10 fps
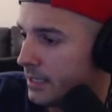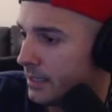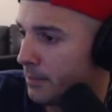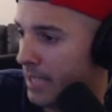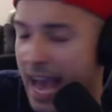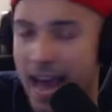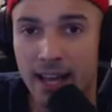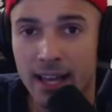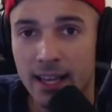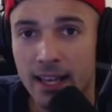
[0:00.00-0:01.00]
But yeah.
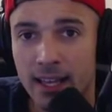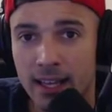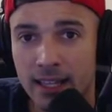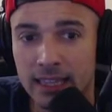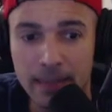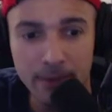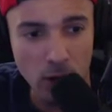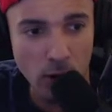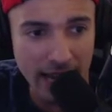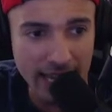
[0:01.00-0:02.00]
Let me
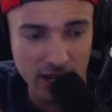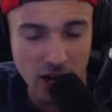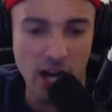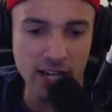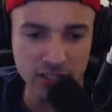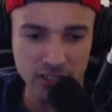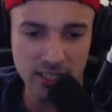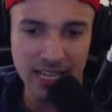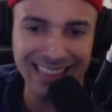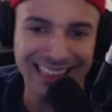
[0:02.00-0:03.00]
know where I get cards
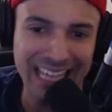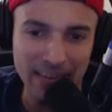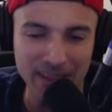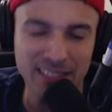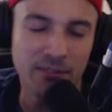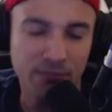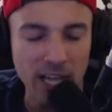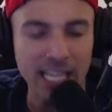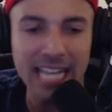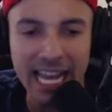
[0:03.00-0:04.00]
and give me some
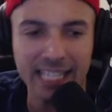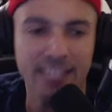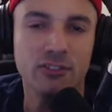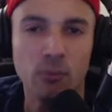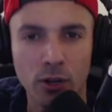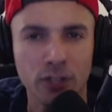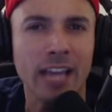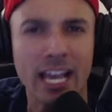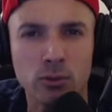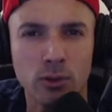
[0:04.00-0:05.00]
fucking ideas of what you
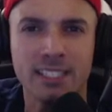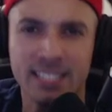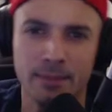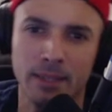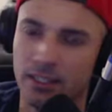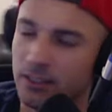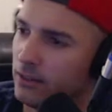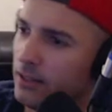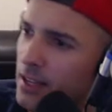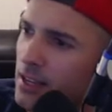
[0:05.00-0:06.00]
guys want to see me do. You
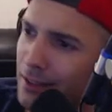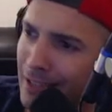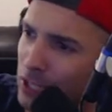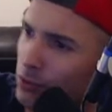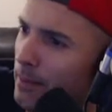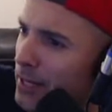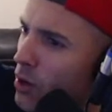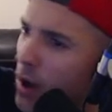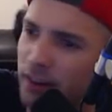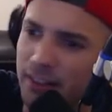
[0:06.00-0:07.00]
guys want me to
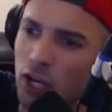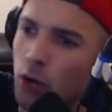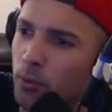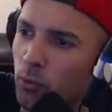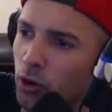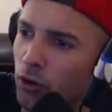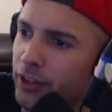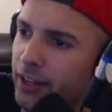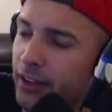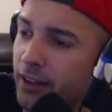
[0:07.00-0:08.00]
go out in the open world and